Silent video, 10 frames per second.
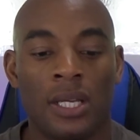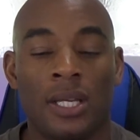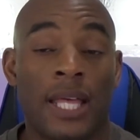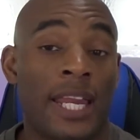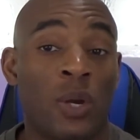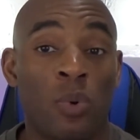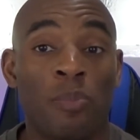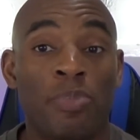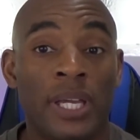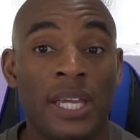that it
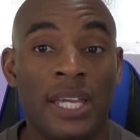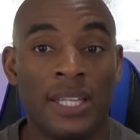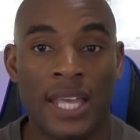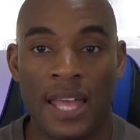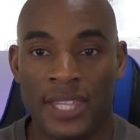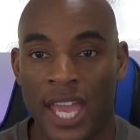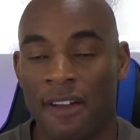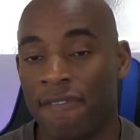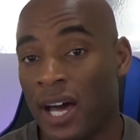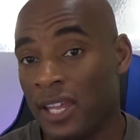would be that they
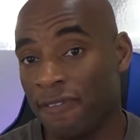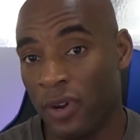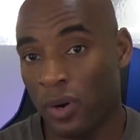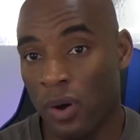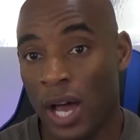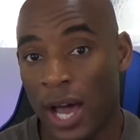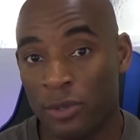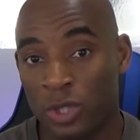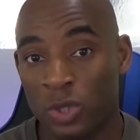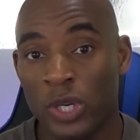have finally figured out how
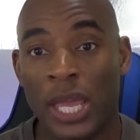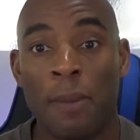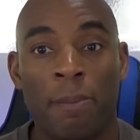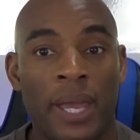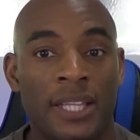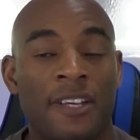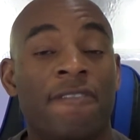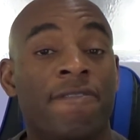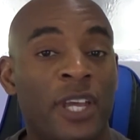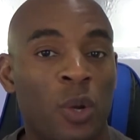to embed the
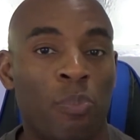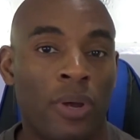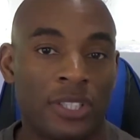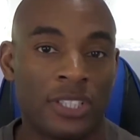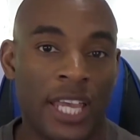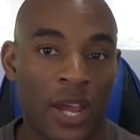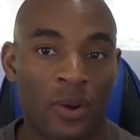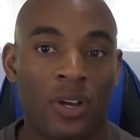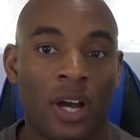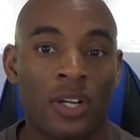fingerprint
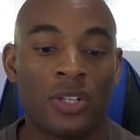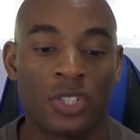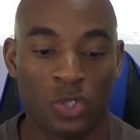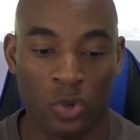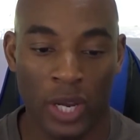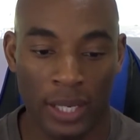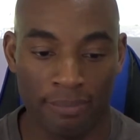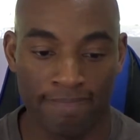scanner under the screen.